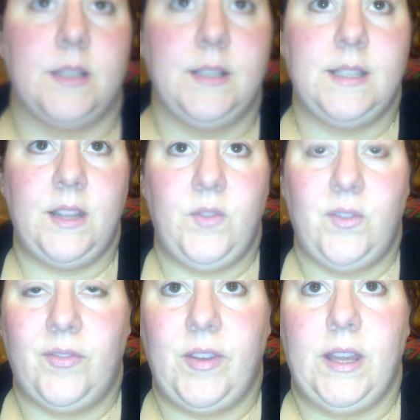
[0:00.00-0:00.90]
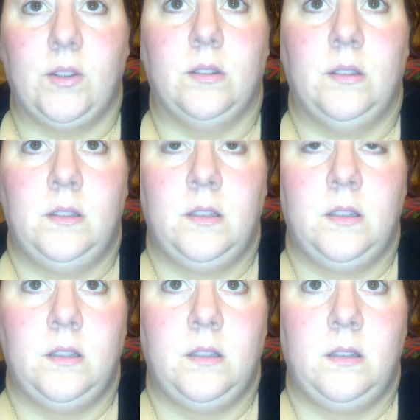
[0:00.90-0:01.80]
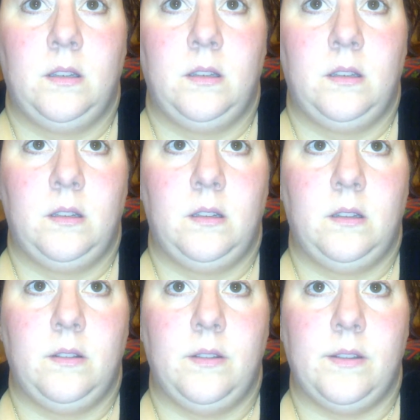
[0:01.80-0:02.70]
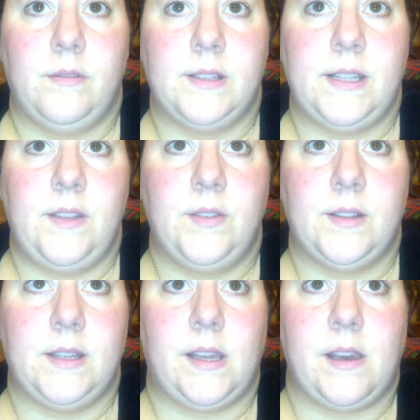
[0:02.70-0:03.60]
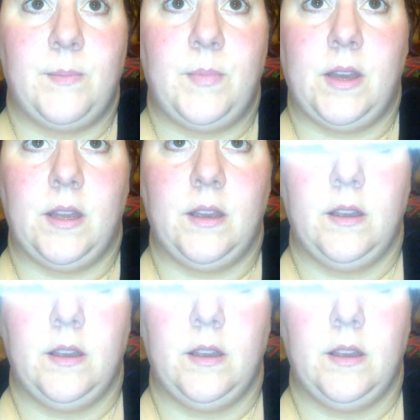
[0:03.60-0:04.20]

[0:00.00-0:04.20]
and see if you feel that they're as even as they can be.